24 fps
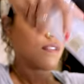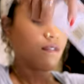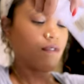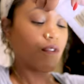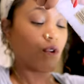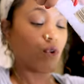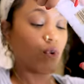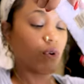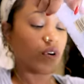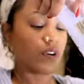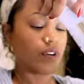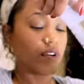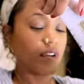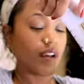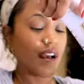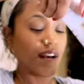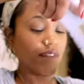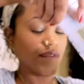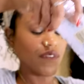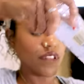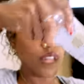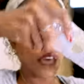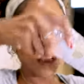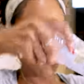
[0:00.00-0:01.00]
Four. I
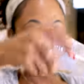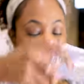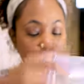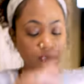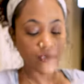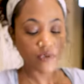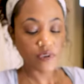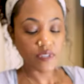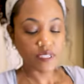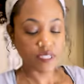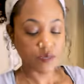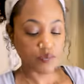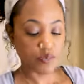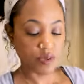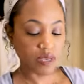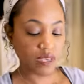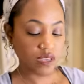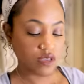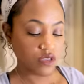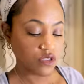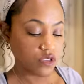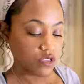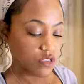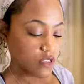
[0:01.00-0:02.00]
feel like four is a
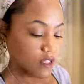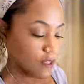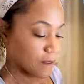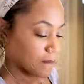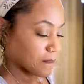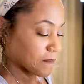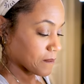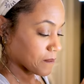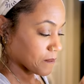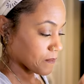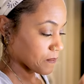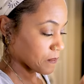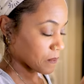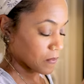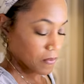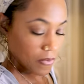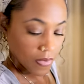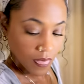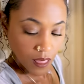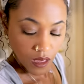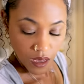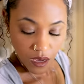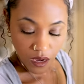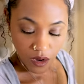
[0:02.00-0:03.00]
pinch.
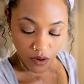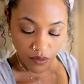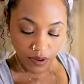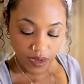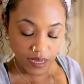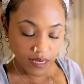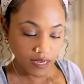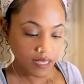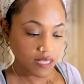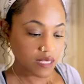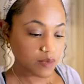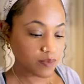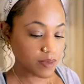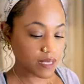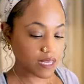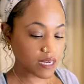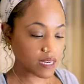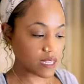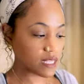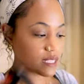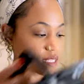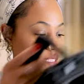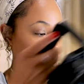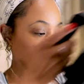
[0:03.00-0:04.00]
All right, let's
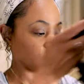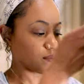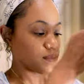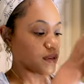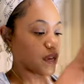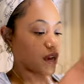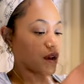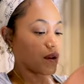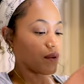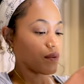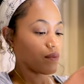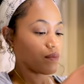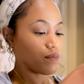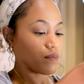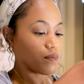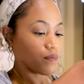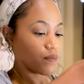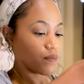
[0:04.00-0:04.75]
blend this up, y'all.